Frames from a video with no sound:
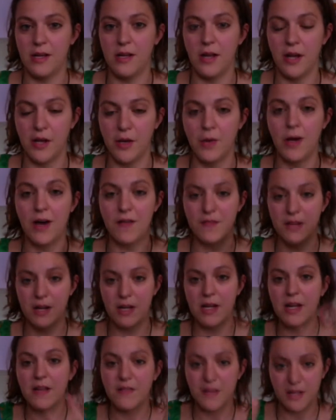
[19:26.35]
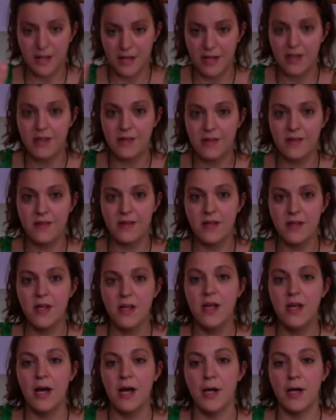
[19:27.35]
Like, you have to live in it,
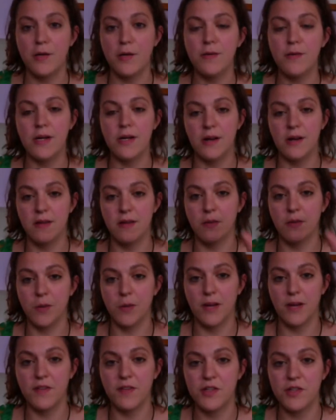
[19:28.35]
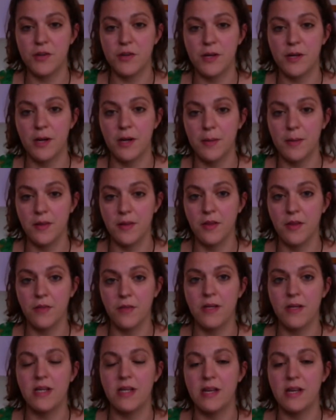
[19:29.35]
and you realize that whatever's showing up in the
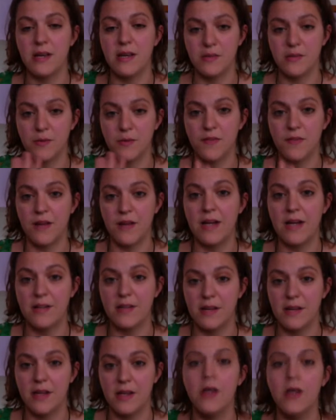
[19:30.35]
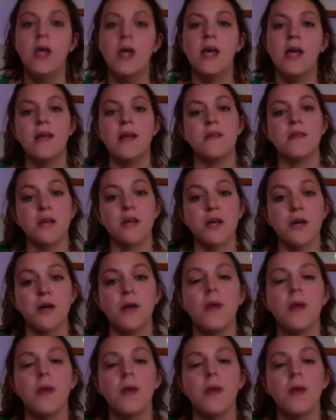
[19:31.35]
3D is reflecting. It's like